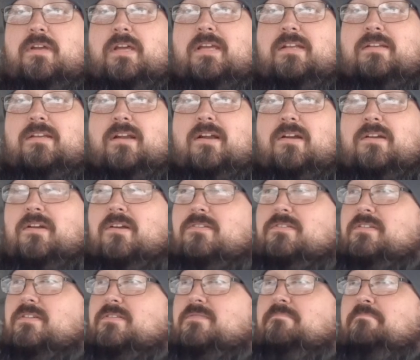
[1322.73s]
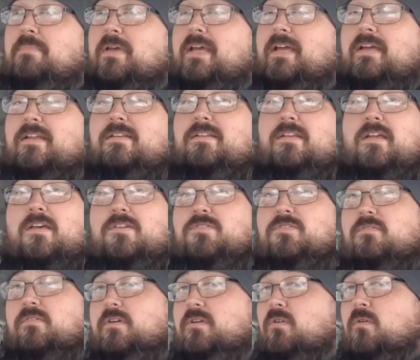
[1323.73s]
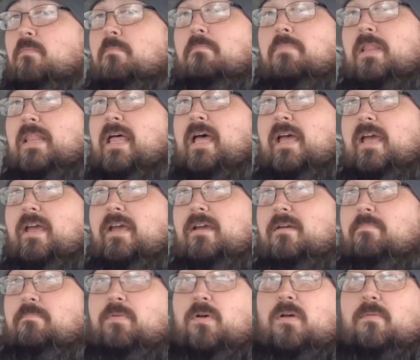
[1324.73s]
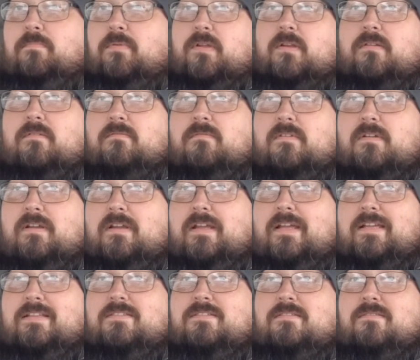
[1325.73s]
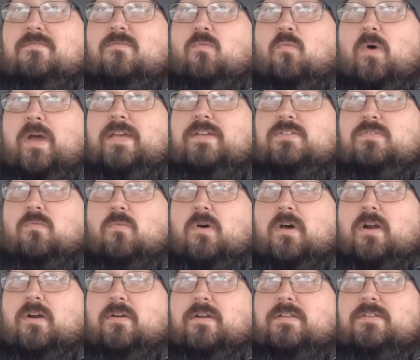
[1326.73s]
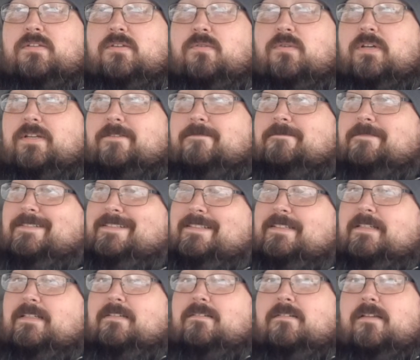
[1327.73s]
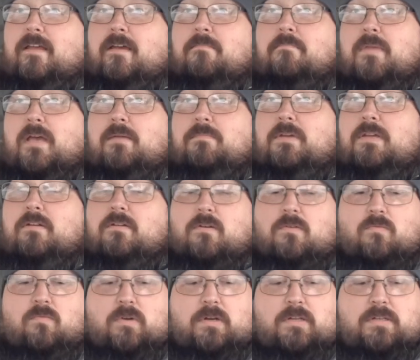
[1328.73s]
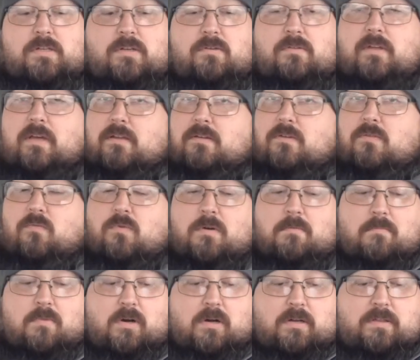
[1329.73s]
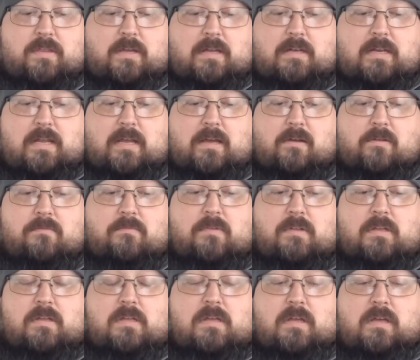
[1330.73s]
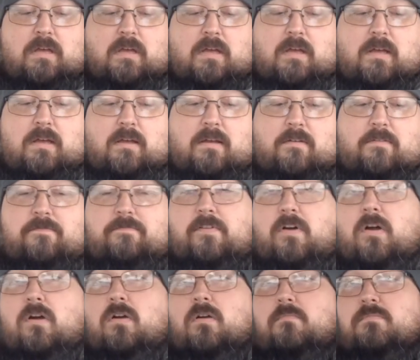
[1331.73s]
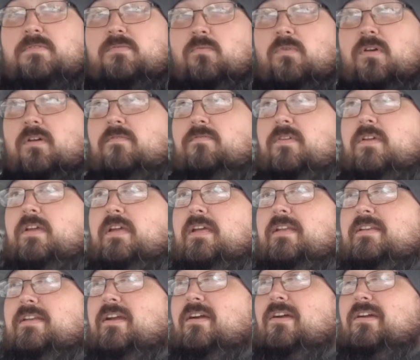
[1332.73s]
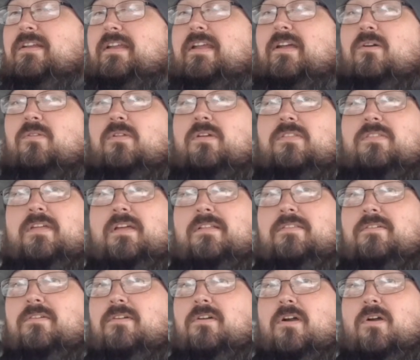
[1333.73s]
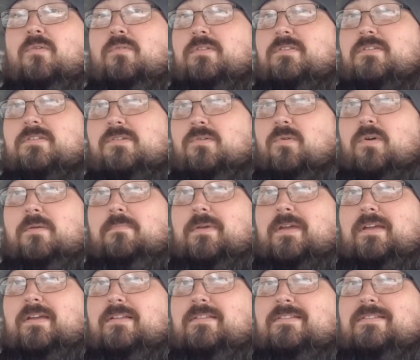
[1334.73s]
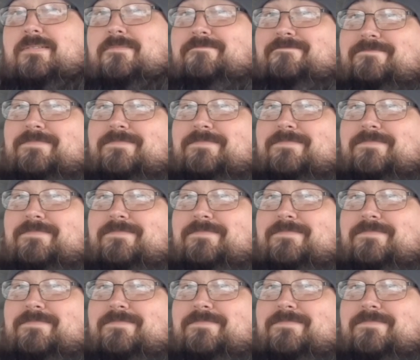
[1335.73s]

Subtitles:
get there and there's this big industrial blank pumping its wastewater into it. Yeah, maybe you don't want to do that. You want to mark that down. Farms. Well, if you get there and the only thing they're growing soybeans,